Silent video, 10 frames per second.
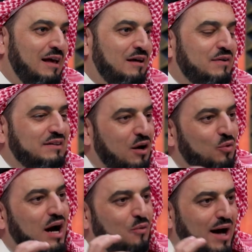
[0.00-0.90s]
It's
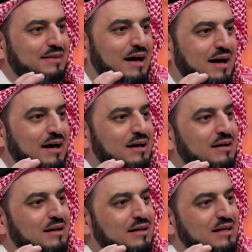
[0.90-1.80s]
difficult for the state alone to
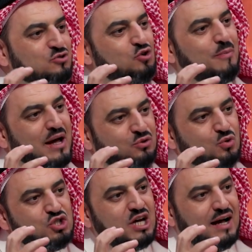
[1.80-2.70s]
establish a
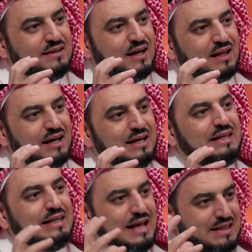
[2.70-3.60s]
civilization unless it
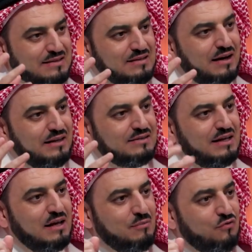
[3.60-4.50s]
moves to the concept of a
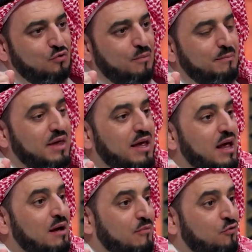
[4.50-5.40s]
nation. For
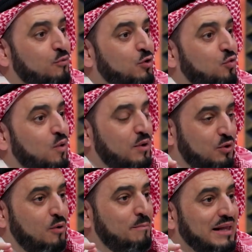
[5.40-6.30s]
this reason,
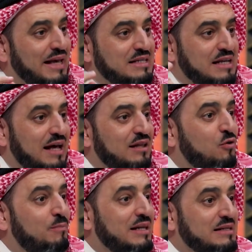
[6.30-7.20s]
when was the Islamic
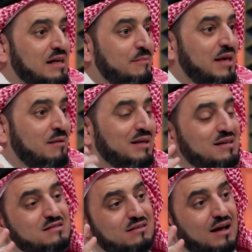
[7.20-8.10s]
nation able to build a
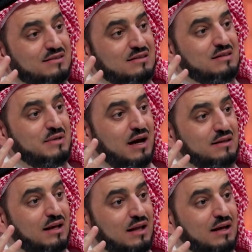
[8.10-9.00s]
civilization? It
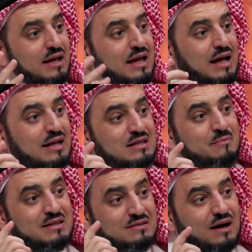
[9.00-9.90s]
was when it moved
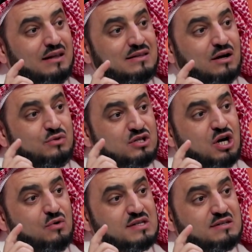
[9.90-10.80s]
beyond the concept of a
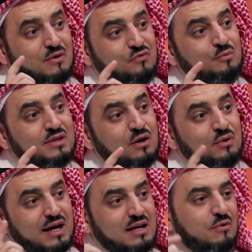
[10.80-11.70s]
state to embrace
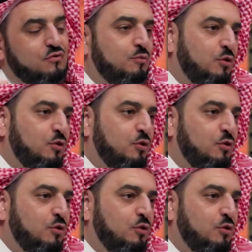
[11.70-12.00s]
the concept of a